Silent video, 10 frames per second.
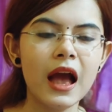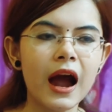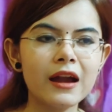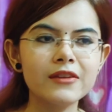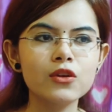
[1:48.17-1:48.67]

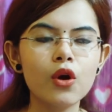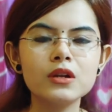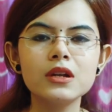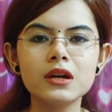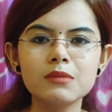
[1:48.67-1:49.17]
Are we not
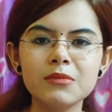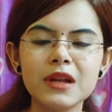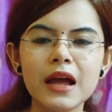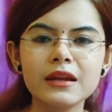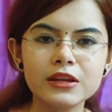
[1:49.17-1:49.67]
learning
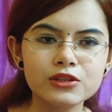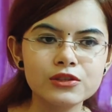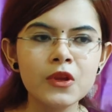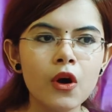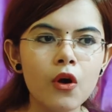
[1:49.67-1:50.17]
benign lesions
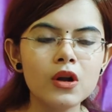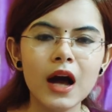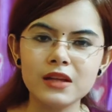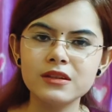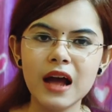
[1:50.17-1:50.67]
or
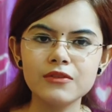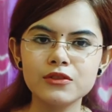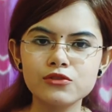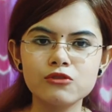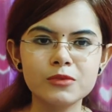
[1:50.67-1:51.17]
other
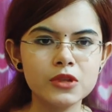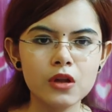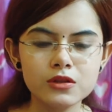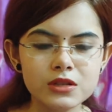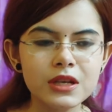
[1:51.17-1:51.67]
avenues of
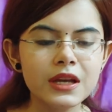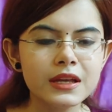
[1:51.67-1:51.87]
pathology?